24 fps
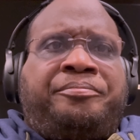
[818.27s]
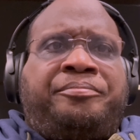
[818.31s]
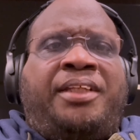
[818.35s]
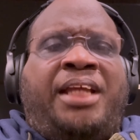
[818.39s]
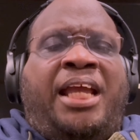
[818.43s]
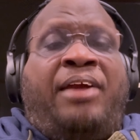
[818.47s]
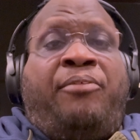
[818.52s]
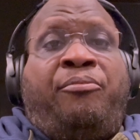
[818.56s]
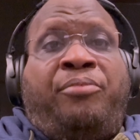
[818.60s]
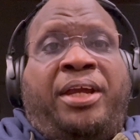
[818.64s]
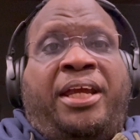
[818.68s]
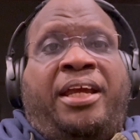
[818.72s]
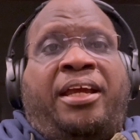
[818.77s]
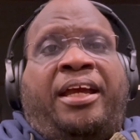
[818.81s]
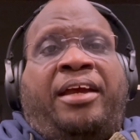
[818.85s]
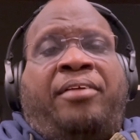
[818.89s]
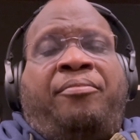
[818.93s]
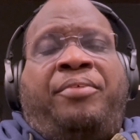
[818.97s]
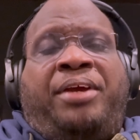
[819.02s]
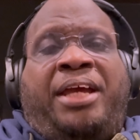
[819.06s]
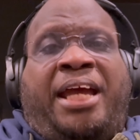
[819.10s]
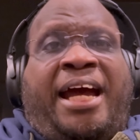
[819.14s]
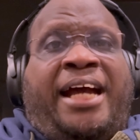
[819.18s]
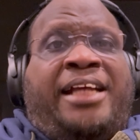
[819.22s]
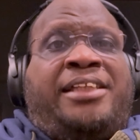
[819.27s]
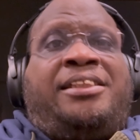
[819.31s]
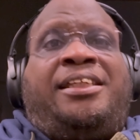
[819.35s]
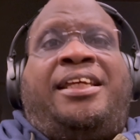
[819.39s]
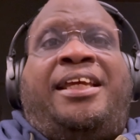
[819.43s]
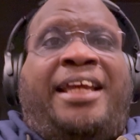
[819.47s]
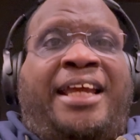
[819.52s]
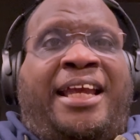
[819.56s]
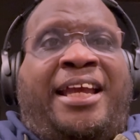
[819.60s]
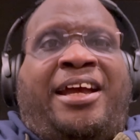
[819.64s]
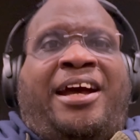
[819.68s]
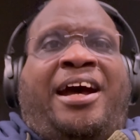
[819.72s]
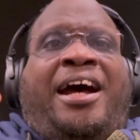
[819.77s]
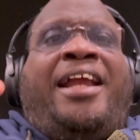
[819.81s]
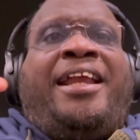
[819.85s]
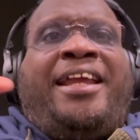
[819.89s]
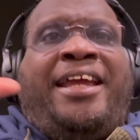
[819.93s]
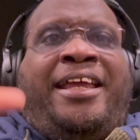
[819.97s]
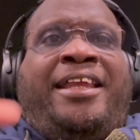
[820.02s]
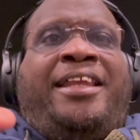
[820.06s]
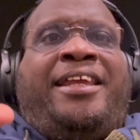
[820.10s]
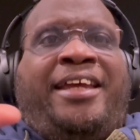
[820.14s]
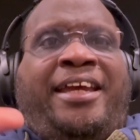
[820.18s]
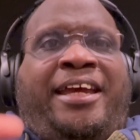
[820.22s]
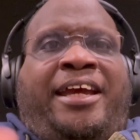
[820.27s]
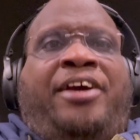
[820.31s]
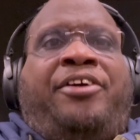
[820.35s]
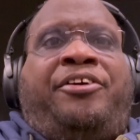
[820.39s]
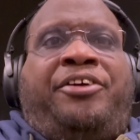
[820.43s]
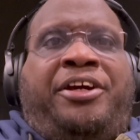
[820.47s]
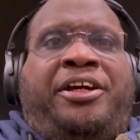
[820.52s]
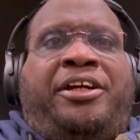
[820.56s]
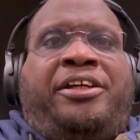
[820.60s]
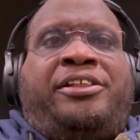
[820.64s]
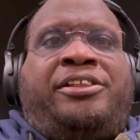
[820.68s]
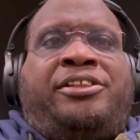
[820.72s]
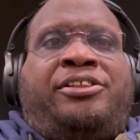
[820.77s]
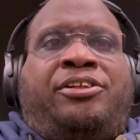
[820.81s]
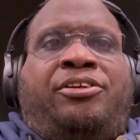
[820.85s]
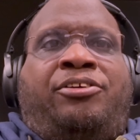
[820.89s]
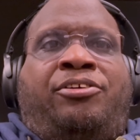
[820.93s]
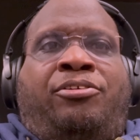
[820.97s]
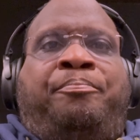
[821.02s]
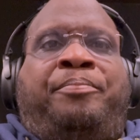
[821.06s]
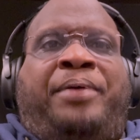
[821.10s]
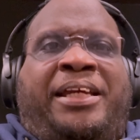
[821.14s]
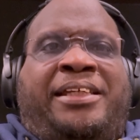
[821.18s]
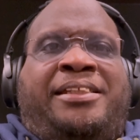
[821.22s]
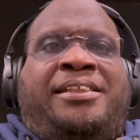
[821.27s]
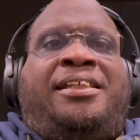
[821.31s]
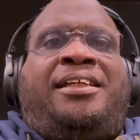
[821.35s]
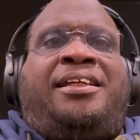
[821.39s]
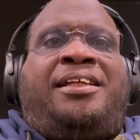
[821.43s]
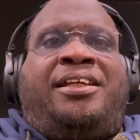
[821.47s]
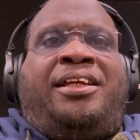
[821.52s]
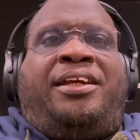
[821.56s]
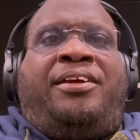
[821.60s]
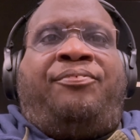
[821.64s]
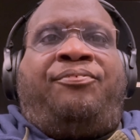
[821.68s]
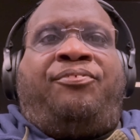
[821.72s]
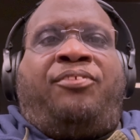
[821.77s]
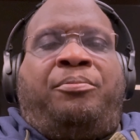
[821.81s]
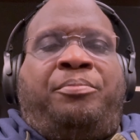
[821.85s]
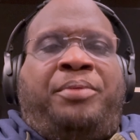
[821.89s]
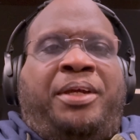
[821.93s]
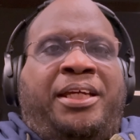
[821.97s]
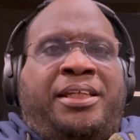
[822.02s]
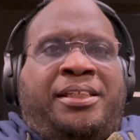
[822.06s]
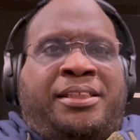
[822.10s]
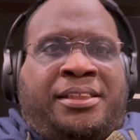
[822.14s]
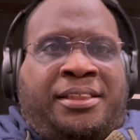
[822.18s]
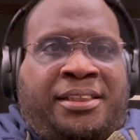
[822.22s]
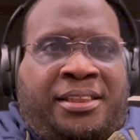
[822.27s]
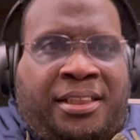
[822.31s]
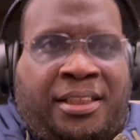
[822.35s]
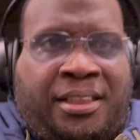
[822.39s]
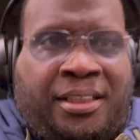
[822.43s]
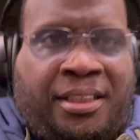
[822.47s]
and we and we actually got in the area. So basically, from his